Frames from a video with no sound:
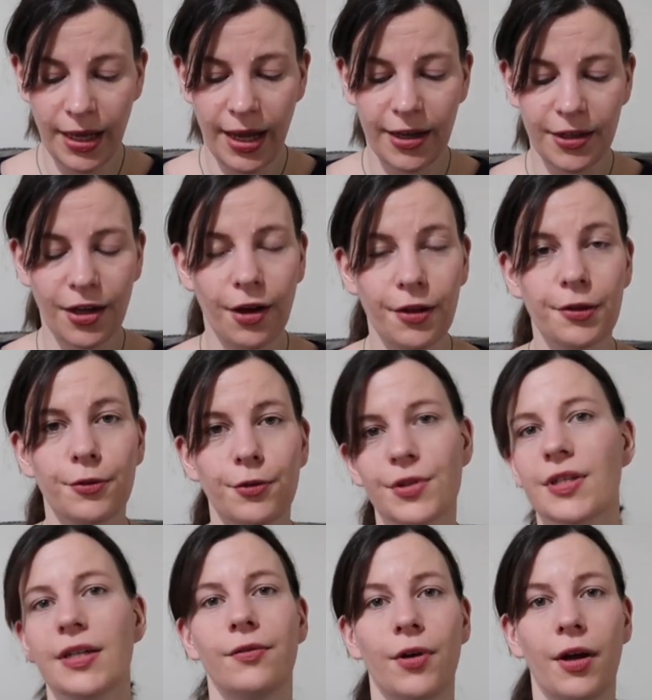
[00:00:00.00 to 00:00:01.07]
And Garthenor's
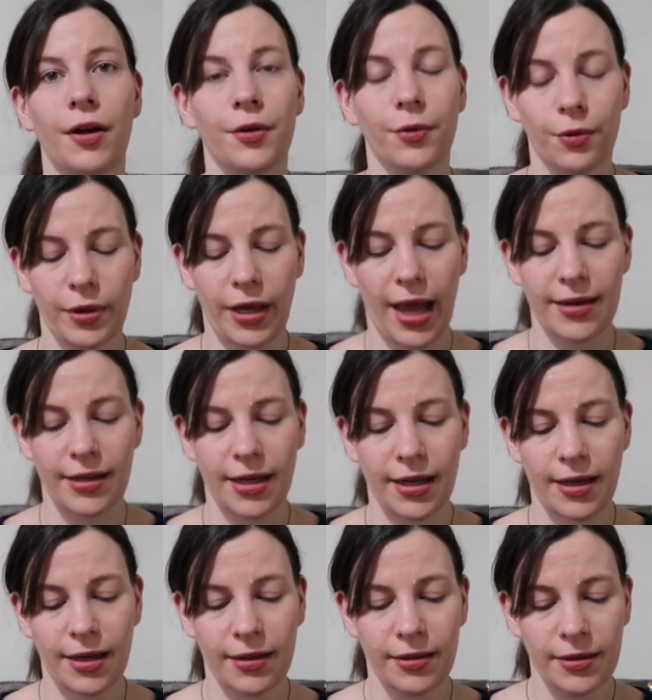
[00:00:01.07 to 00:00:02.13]
an
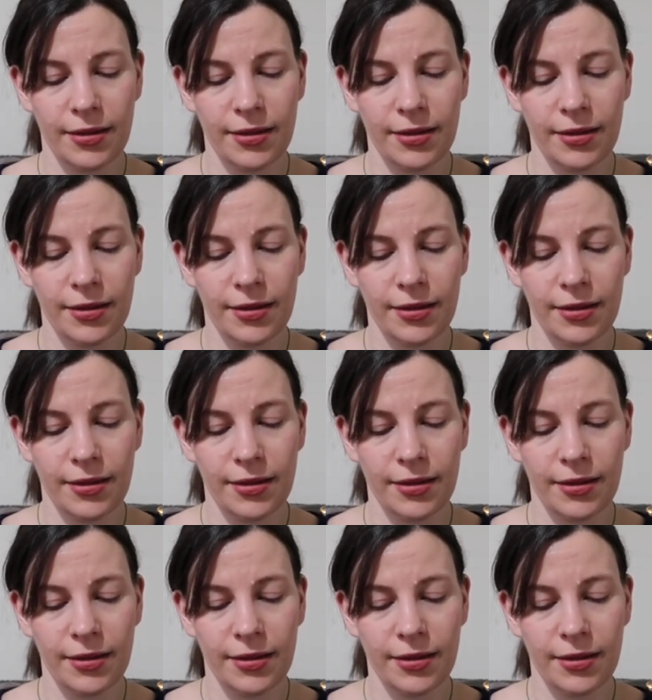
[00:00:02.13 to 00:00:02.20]
organic